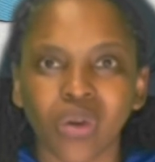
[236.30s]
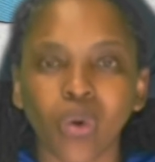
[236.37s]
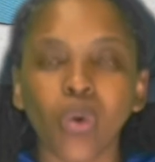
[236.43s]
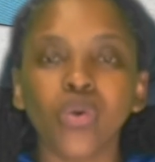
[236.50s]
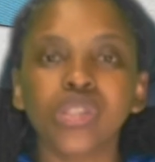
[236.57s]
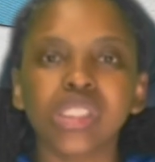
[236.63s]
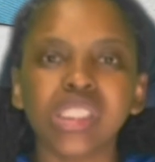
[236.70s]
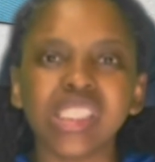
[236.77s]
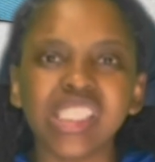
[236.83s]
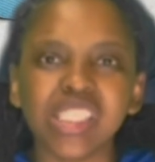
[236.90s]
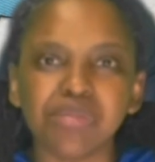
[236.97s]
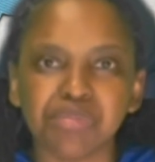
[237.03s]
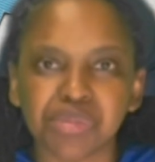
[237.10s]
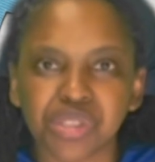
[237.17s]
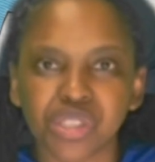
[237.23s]
or
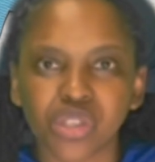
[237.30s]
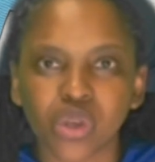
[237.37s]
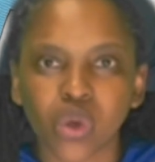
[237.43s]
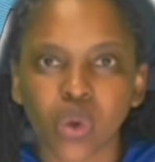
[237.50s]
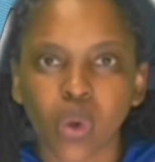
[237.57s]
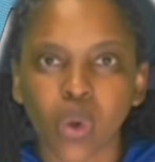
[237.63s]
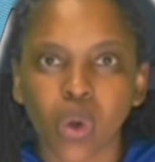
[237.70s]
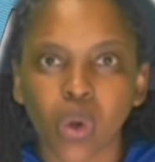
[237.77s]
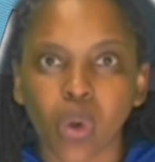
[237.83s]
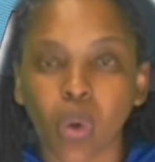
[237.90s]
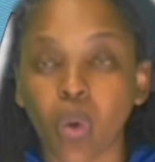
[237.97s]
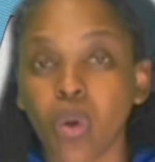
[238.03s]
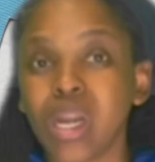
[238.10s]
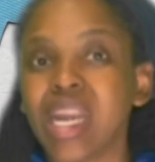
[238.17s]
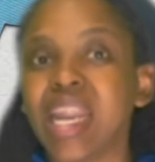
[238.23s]
seams
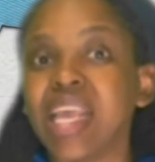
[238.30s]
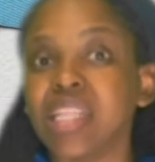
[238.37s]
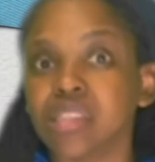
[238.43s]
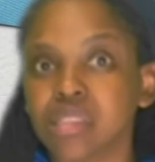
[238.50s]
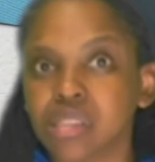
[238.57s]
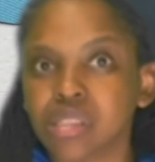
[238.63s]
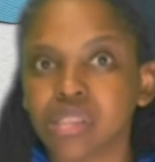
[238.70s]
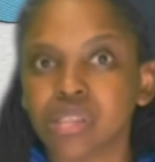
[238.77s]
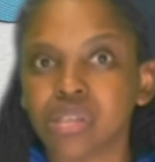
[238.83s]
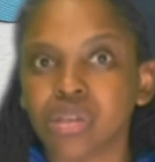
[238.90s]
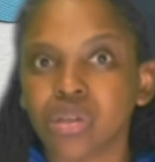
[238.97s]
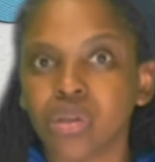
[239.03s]
or lengths?